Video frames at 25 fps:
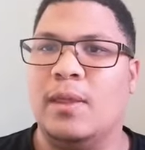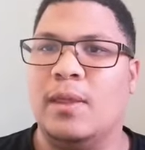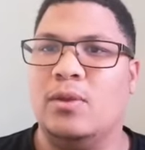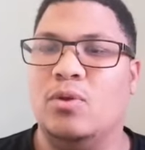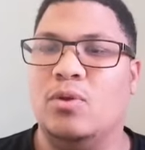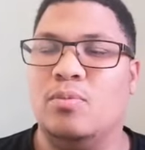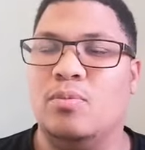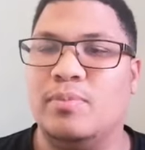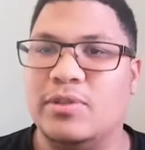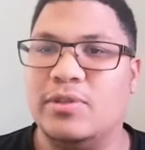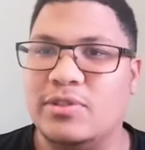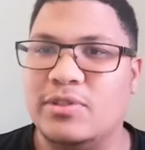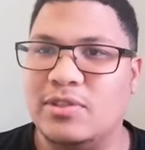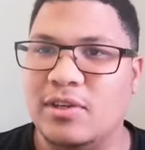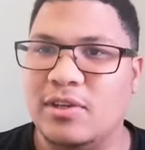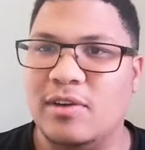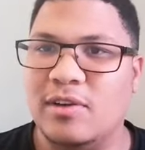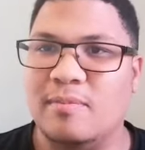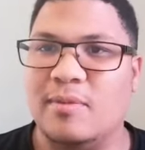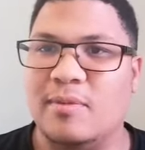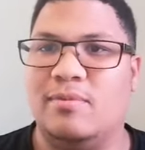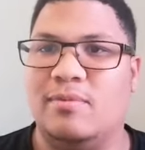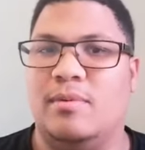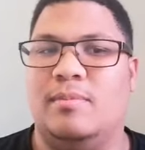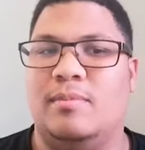You preserve
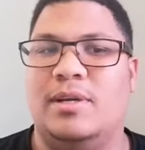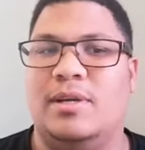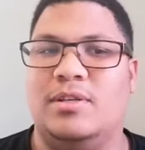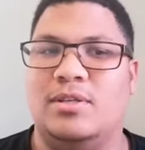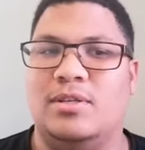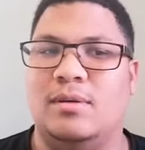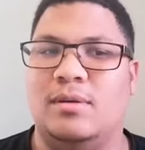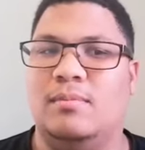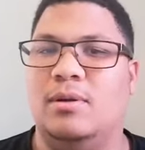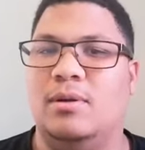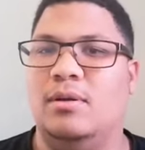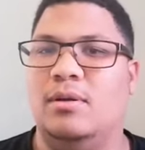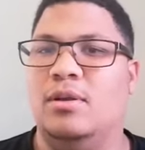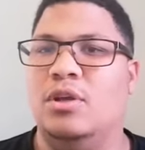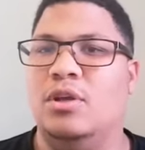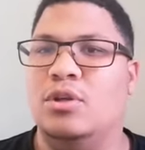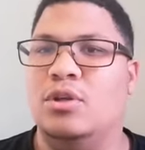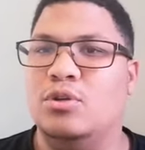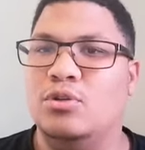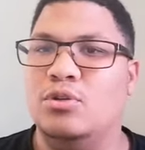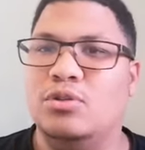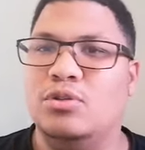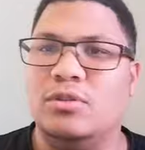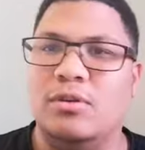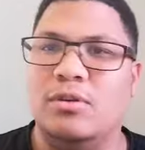me from my trouble.
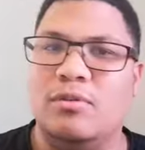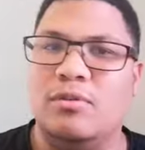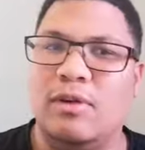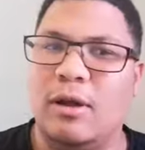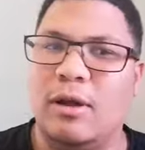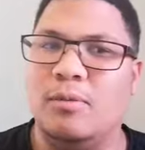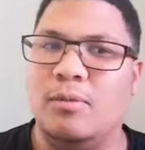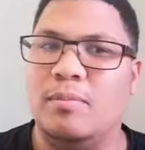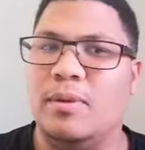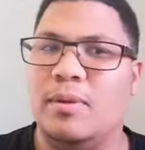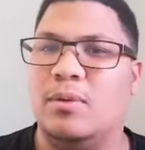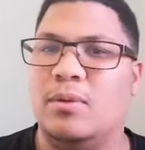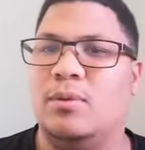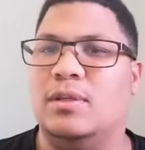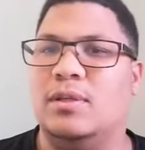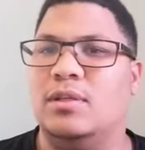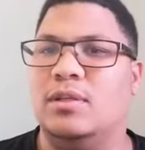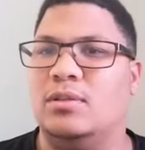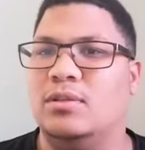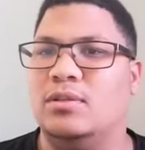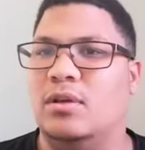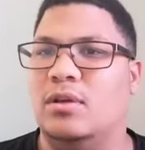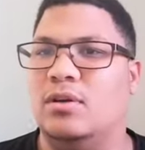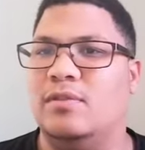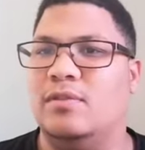You surround me with the
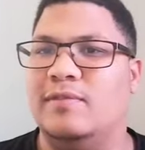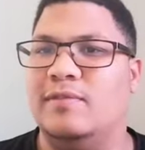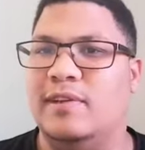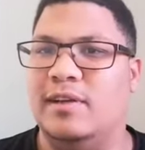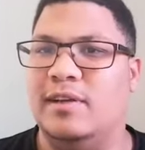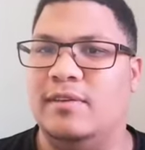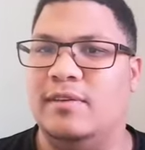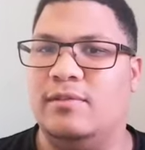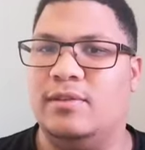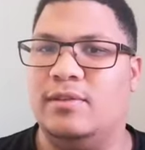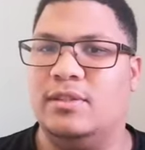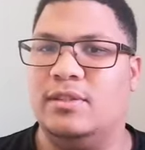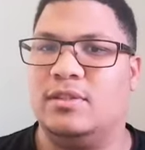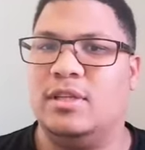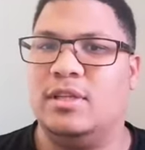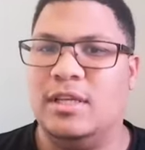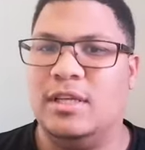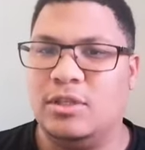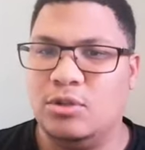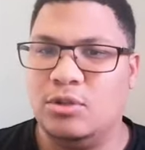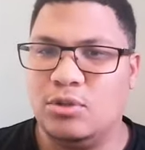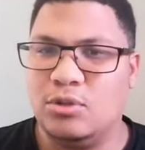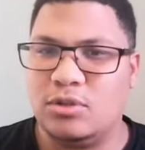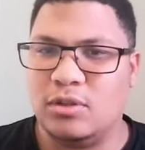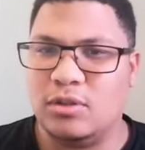song of deliverance.
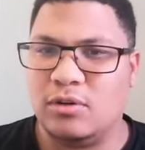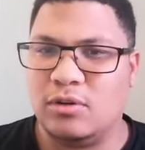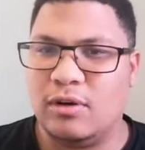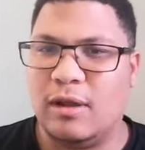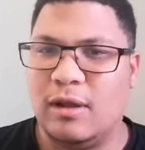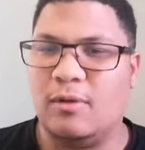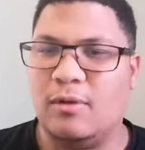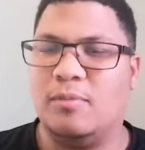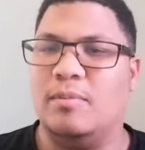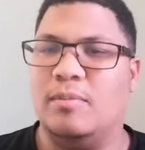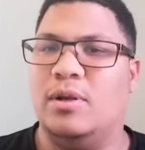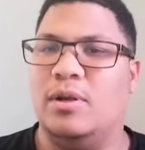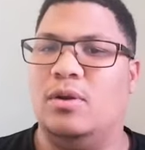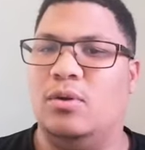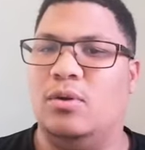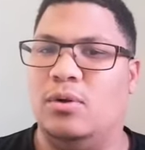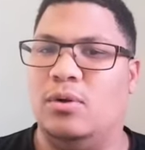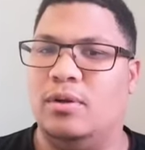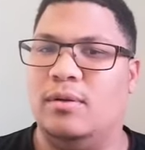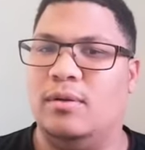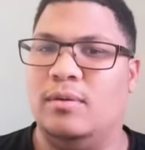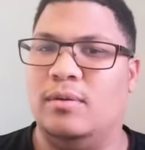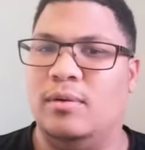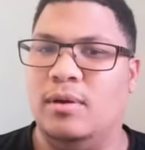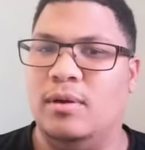You surround me, Lord.